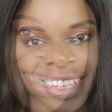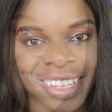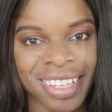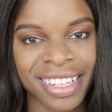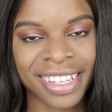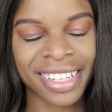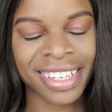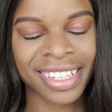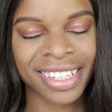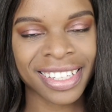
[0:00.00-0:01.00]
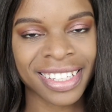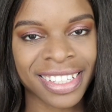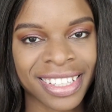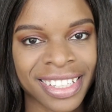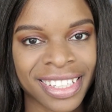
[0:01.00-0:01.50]

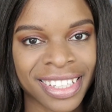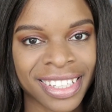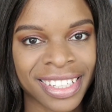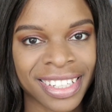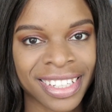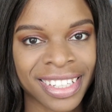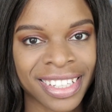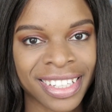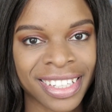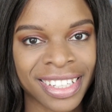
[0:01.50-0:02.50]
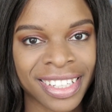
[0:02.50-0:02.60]
Nothing is said.